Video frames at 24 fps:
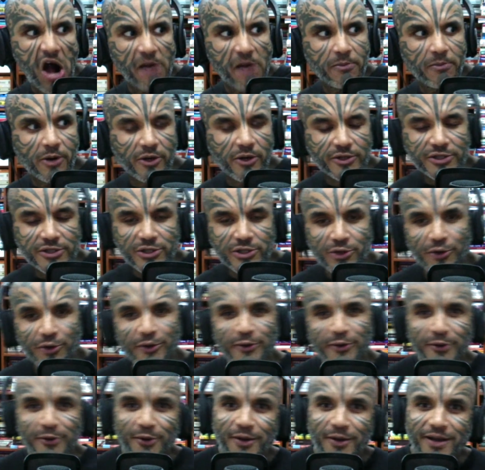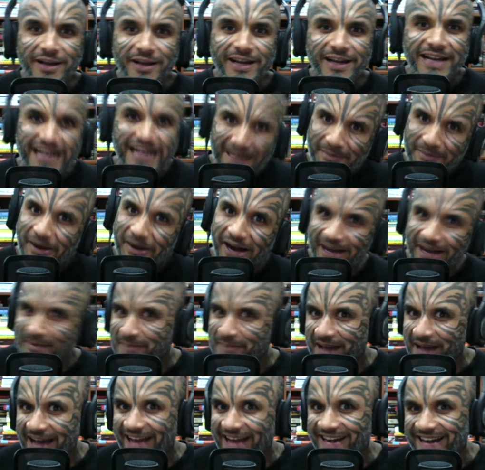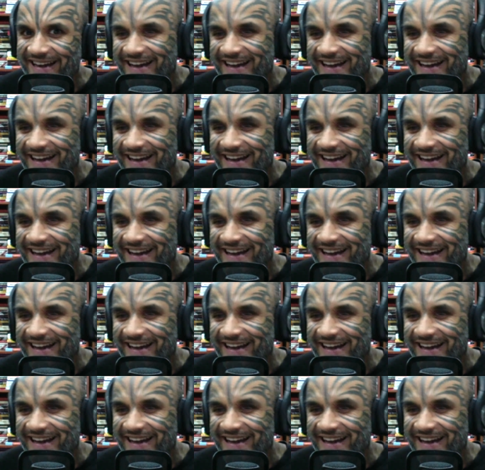I'm going to show you. Come on, man.